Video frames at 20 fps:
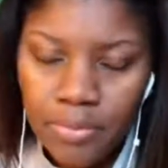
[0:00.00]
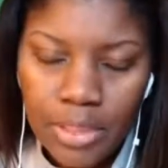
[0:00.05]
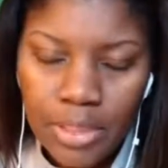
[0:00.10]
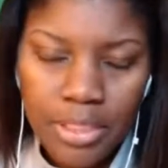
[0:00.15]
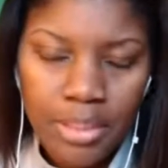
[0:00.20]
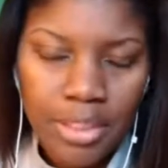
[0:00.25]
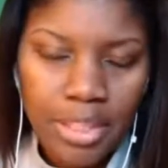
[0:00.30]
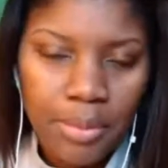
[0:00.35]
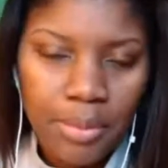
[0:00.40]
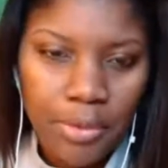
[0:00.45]

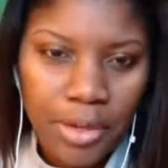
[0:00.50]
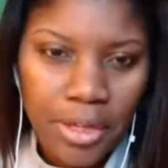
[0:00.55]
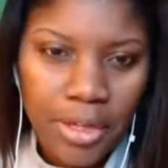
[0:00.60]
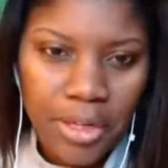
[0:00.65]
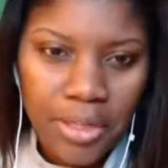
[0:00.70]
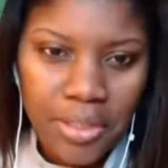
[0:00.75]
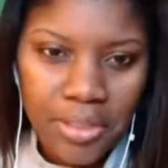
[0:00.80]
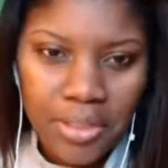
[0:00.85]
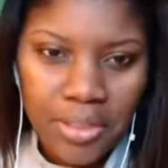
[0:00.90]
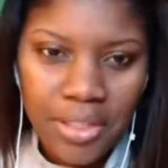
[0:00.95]
I came right
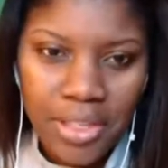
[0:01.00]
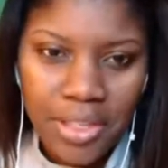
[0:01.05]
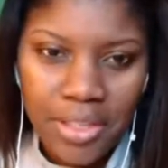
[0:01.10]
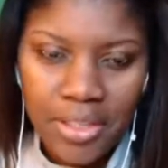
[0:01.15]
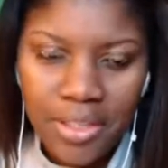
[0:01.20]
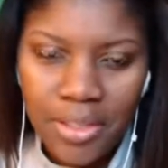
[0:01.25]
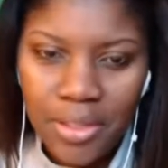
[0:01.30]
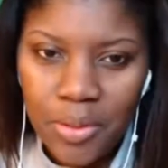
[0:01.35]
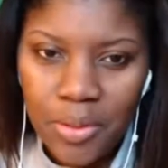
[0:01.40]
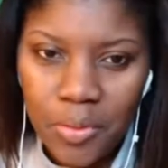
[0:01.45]
out of the
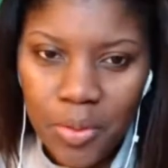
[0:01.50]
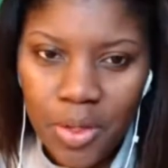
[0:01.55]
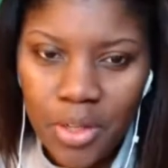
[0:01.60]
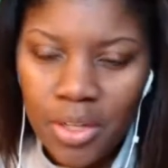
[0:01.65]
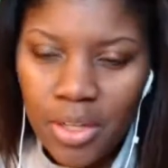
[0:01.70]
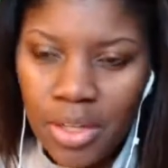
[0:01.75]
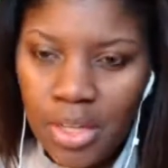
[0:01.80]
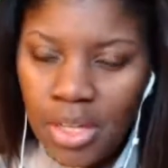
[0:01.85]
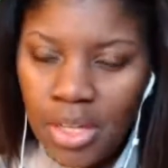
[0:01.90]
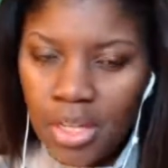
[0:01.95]
gate getting it wrong.
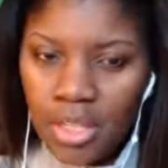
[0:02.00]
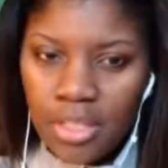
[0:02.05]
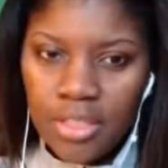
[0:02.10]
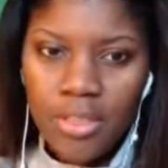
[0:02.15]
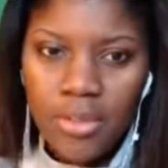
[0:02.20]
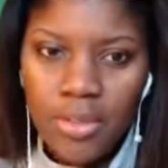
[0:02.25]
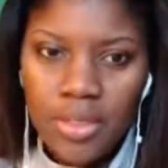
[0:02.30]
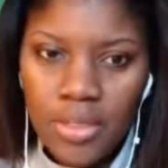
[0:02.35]
So